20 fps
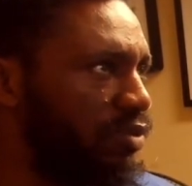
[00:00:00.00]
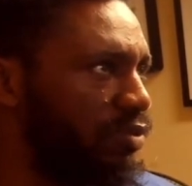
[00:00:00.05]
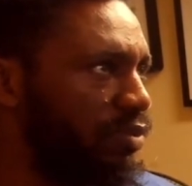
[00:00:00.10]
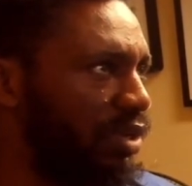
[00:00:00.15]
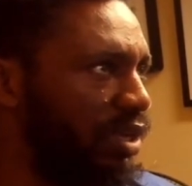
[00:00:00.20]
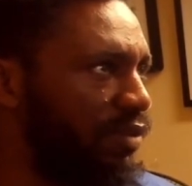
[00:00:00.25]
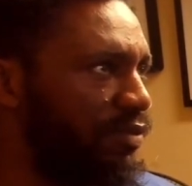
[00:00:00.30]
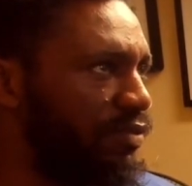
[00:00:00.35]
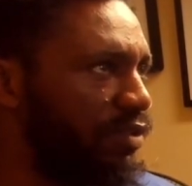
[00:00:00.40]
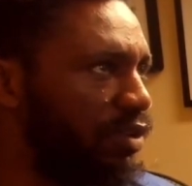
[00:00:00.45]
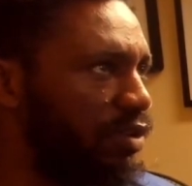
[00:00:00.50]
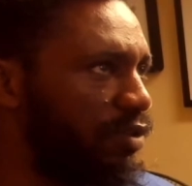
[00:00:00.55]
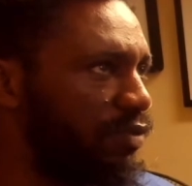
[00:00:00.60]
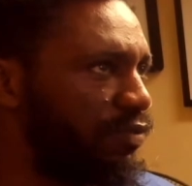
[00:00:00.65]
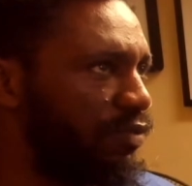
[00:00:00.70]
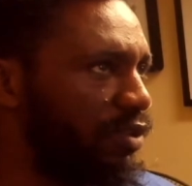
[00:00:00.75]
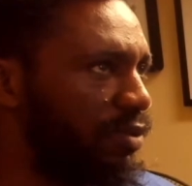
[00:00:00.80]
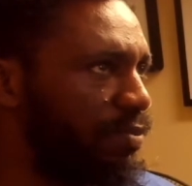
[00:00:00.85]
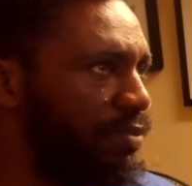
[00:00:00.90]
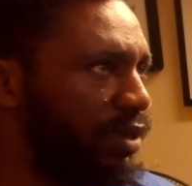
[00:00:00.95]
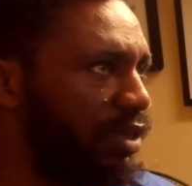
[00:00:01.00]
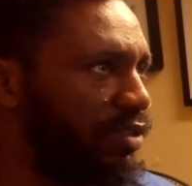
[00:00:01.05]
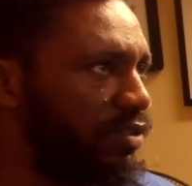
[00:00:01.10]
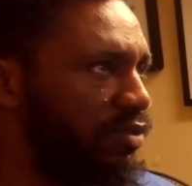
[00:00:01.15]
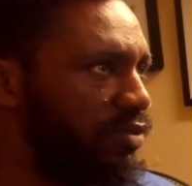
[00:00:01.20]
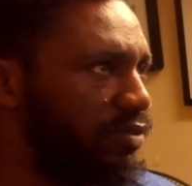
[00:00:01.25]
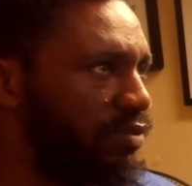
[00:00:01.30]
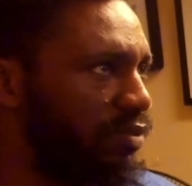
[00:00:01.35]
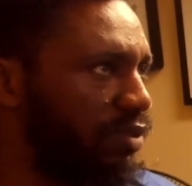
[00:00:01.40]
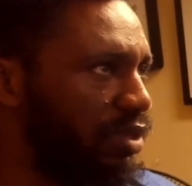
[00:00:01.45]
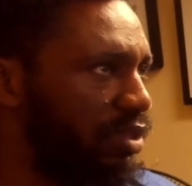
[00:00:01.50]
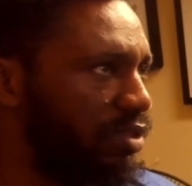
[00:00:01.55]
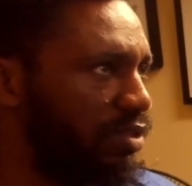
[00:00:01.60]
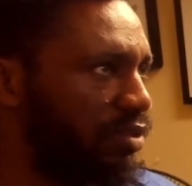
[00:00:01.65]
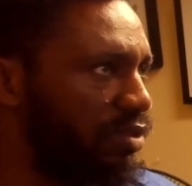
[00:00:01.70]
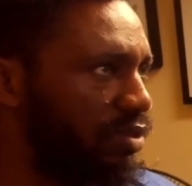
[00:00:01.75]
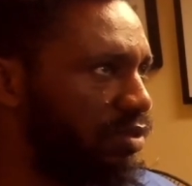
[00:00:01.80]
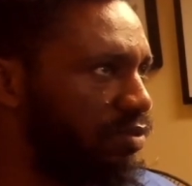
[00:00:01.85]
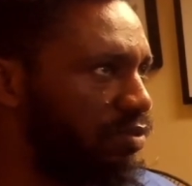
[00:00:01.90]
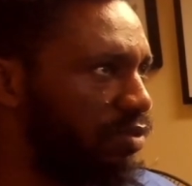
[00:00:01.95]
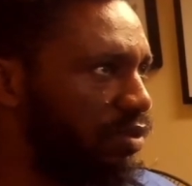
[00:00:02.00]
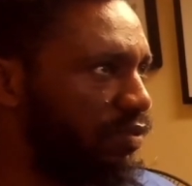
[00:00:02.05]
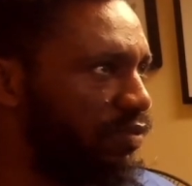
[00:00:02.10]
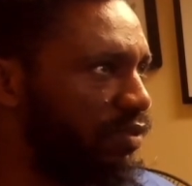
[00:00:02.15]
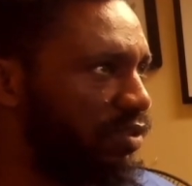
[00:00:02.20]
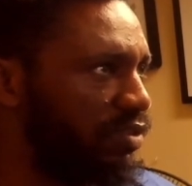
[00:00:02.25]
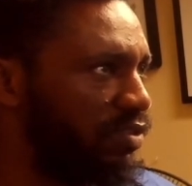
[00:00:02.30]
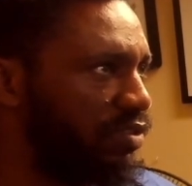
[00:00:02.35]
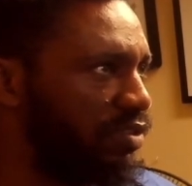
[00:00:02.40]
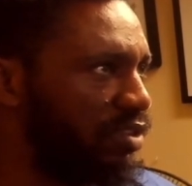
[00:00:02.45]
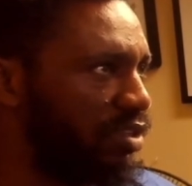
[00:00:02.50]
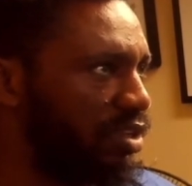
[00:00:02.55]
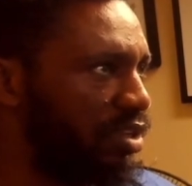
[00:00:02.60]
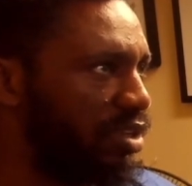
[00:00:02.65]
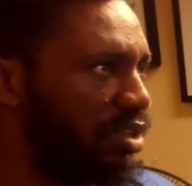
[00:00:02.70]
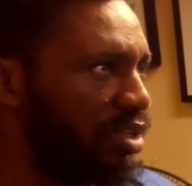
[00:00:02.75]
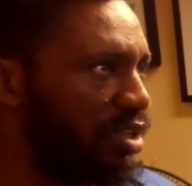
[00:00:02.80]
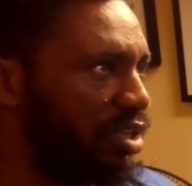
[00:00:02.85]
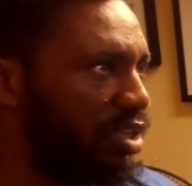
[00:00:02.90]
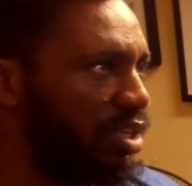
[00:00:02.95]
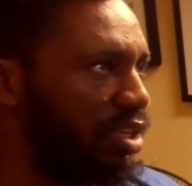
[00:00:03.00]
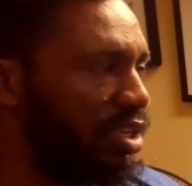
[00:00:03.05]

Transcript: So we have the config paths, right, referenced here.